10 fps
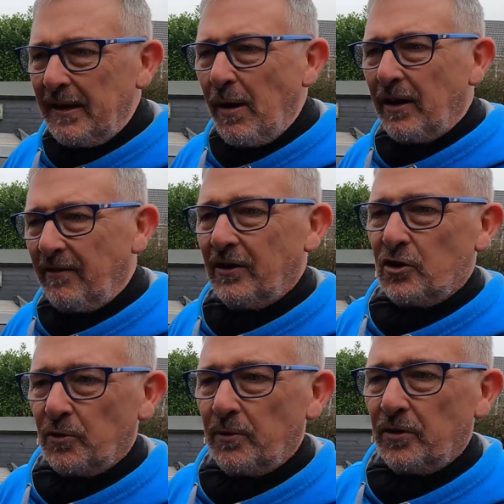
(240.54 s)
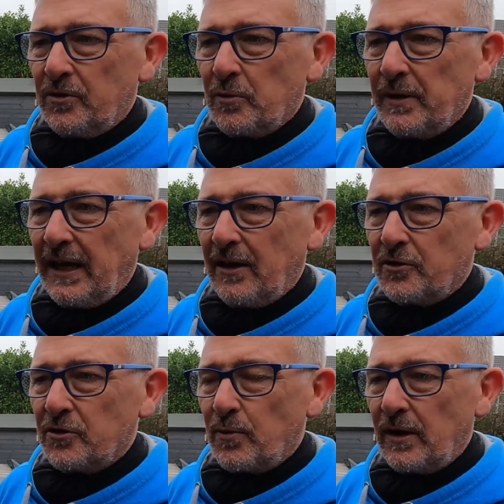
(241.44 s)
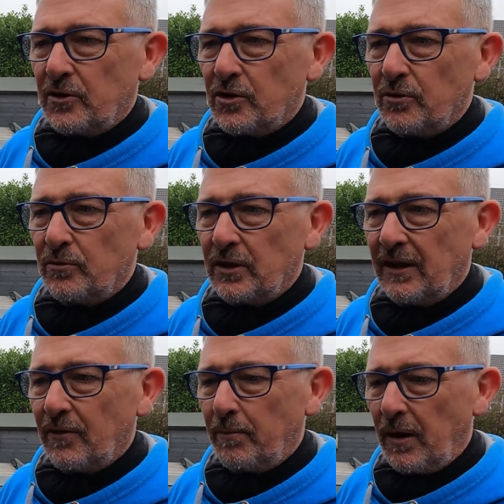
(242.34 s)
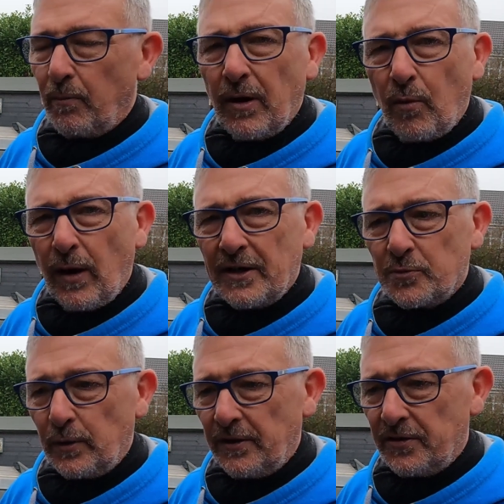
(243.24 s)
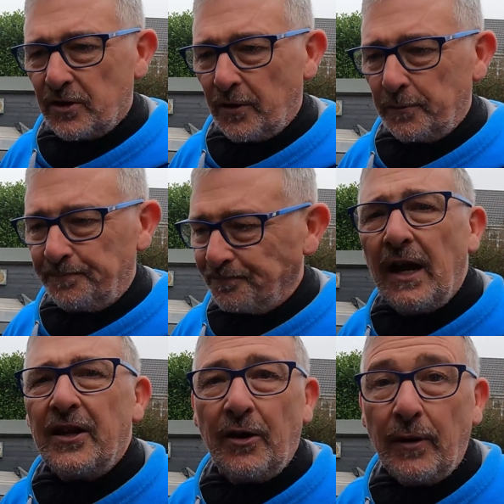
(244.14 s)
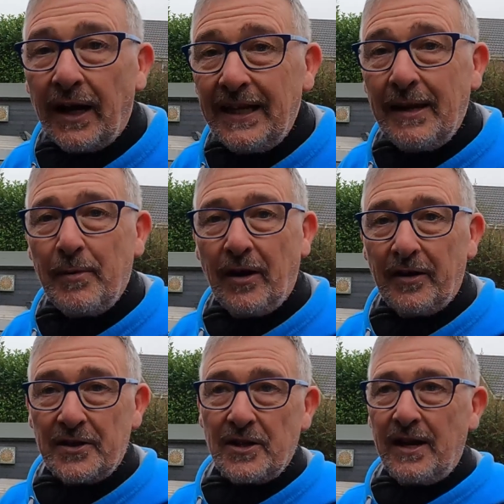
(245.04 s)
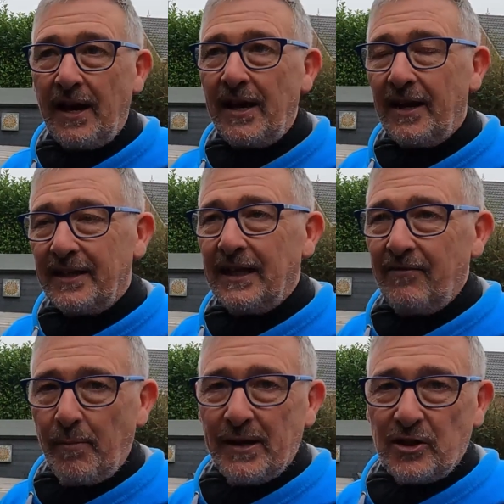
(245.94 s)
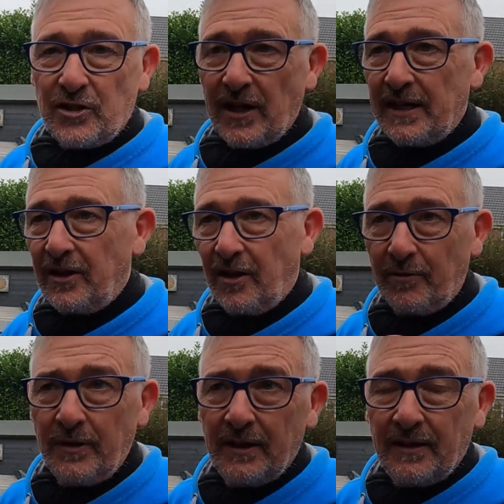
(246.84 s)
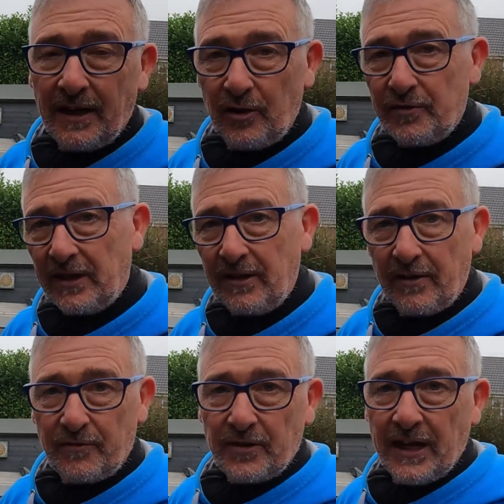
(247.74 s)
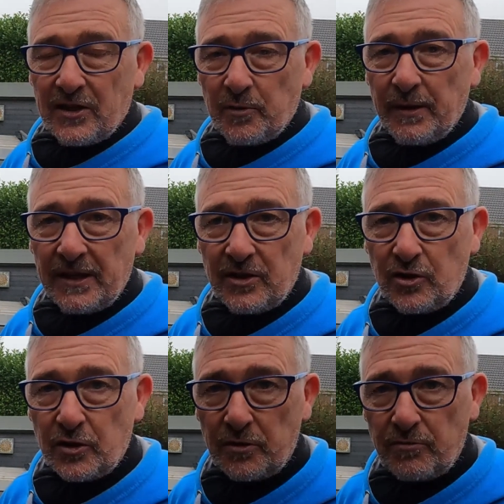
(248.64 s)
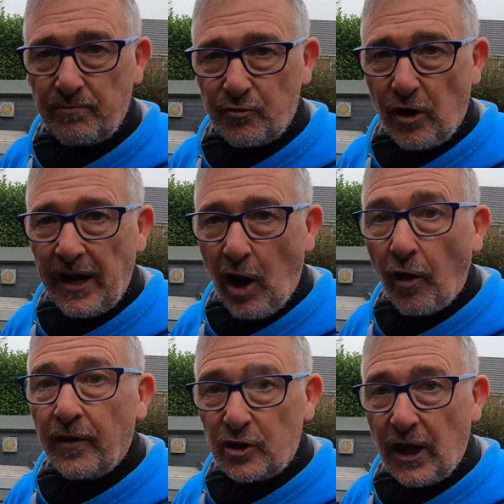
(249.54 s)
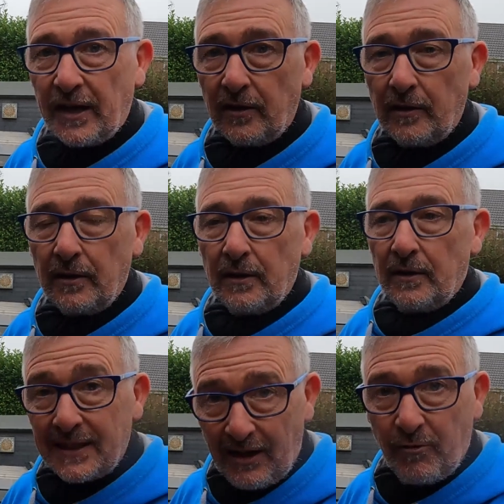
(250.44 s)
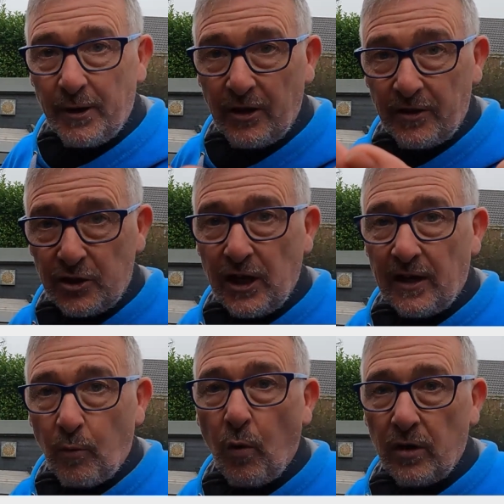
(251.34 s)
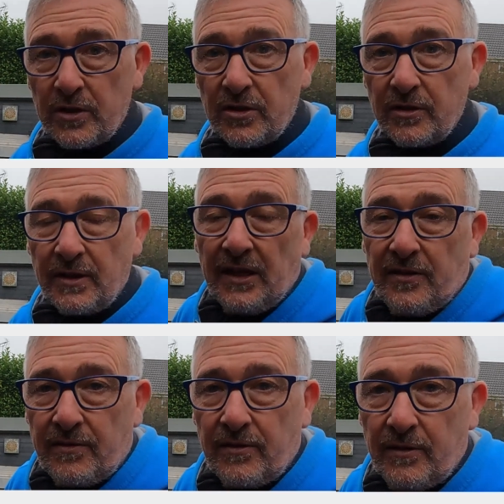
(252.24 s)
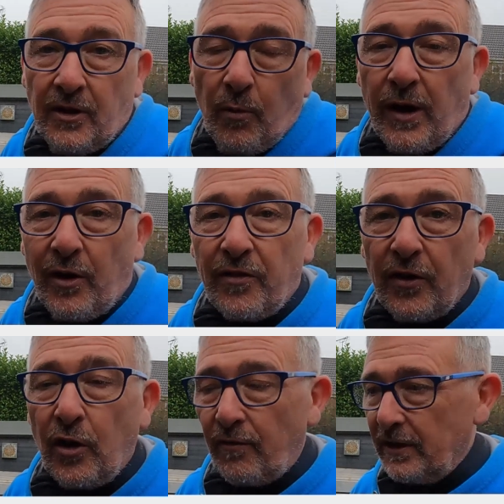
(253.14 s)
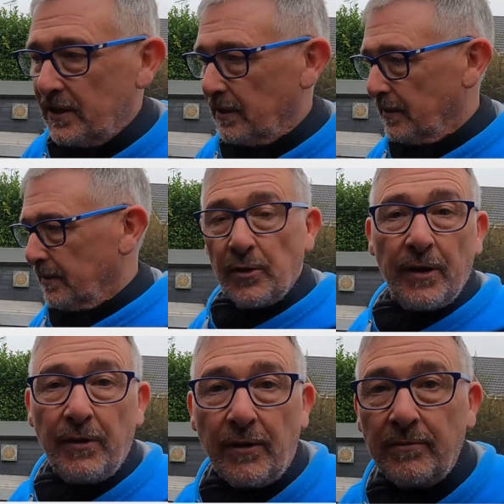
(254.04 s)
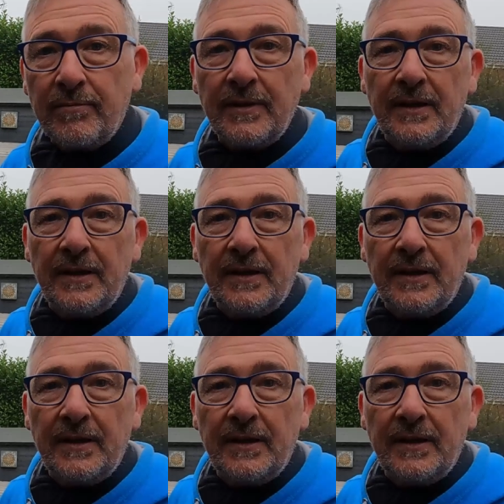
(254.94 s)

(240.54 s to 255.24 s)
I think he might have given it to somebody else as well to give a waz with. So I don't know. I need to keep an eye on this. I did leave a message saying, you know, I'd love to get some of this and just try it on the channel and tell everybody on the channel what they, you know, why I think of it. So I don't know.